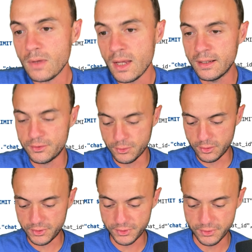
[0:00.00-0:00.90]
And so
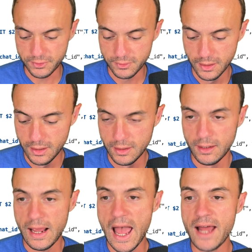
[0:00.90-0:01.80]
this is
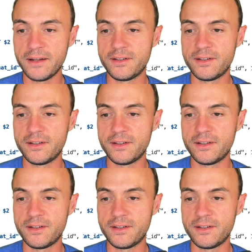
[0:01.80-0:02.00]
add it